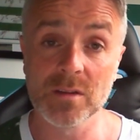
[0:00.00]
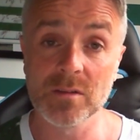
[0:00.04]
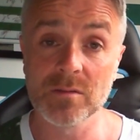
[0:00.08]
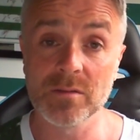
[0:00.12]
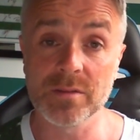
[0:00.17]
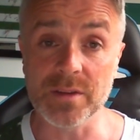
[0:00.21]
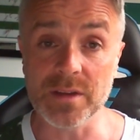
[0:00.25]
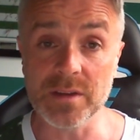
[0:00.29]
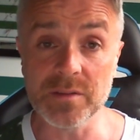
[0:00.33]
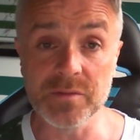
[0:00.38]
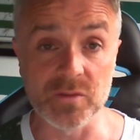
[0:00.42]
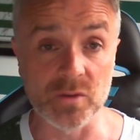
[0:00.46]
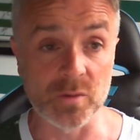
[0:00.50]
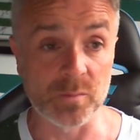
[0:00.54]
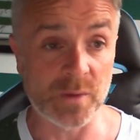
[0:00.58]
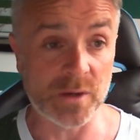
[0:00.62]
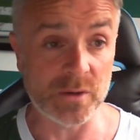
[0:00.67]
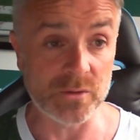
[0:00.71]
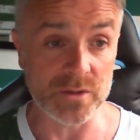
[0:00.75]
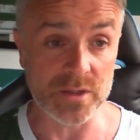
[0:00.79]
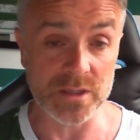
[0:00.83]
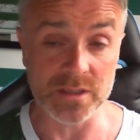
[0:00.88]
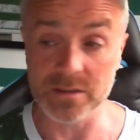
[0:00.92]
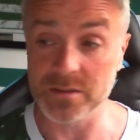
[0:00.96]
3-4
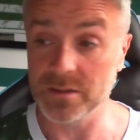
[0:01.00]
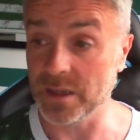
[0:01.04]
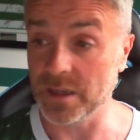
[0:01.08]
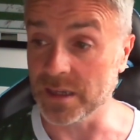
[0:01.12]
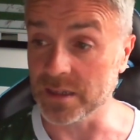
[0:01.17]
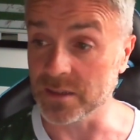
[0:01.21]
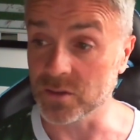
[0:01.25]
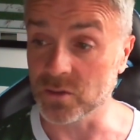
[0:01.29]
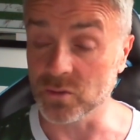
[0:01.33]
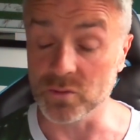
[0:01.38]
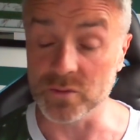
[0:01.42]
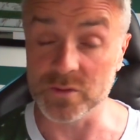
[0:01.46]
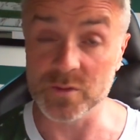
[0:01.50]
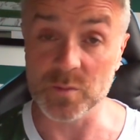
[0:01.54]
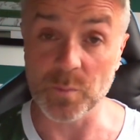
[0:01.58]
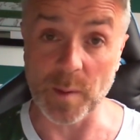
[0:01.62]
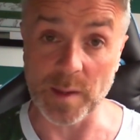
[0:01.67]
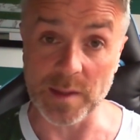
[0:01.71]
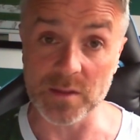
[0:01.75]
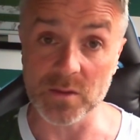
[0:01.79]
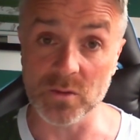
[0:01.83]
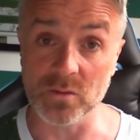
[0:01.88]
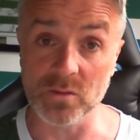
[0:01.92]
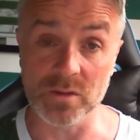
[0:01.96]
million, and go and
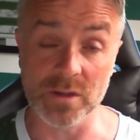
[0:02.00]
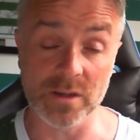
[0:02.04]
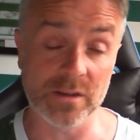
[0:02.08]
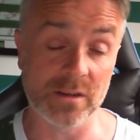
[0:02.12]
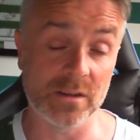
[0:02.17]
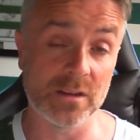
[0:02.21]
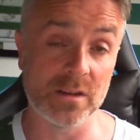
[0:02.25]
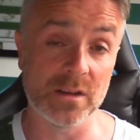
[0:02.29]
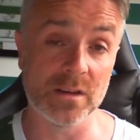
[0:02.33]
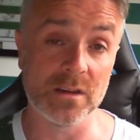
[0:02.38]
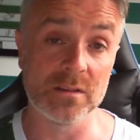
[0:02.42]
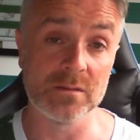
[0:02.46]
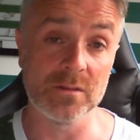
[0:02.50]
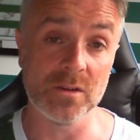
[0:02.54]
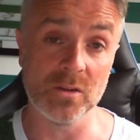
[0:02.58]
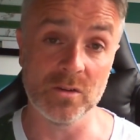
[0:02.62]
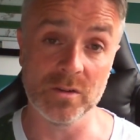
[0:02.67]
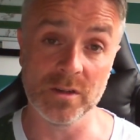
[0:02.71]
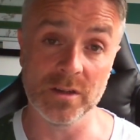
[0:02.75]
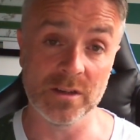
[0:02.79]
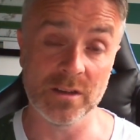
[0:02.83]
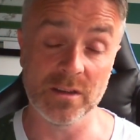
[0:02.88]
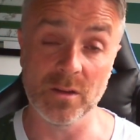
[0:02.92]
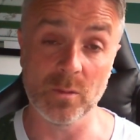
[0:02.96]
spend it on
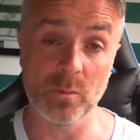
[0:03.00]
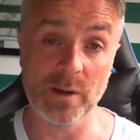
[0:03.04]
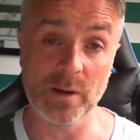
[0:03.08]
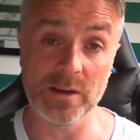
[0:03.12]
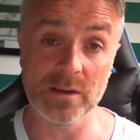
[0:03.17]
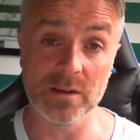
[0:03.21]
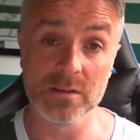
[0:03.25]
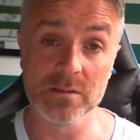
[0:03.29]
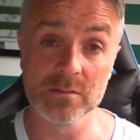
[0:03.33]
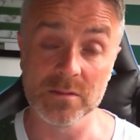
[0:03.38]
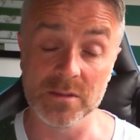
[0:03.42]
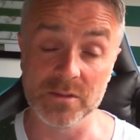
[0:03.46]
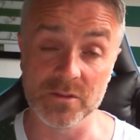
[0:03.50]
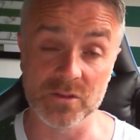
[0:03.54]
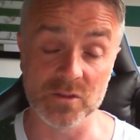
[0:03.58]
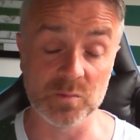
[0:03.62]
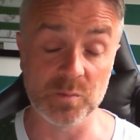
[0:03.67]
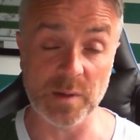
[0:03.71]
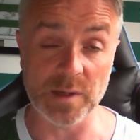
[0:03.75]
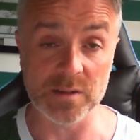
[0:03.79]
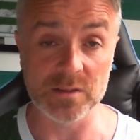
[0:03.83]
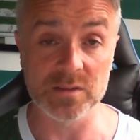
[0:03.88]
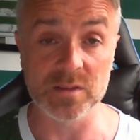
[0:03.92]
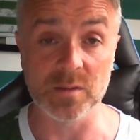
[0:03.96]
another winger and just
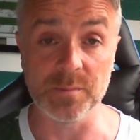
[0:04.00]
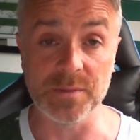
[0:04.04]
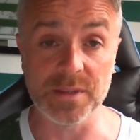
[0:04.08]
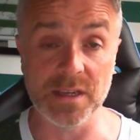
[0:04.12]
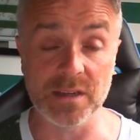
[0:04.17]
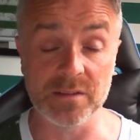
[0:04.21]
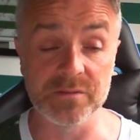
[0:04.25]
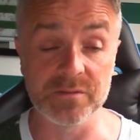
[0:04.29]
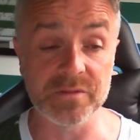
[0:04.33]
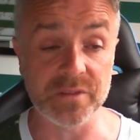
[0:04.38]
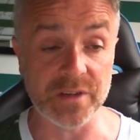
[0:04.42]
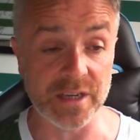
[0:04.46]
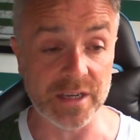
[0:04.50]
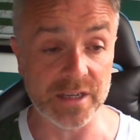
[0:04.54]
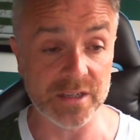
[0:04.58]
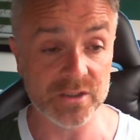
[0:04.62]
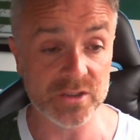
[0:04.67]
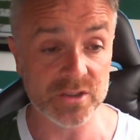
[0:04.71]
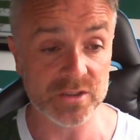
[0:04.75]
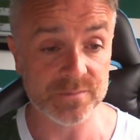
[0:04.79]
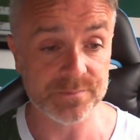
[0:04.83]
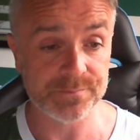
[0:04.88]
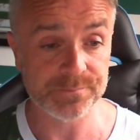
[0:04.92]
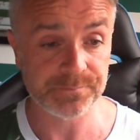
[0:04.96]
bring somebody in
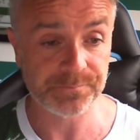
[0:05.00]
fresh.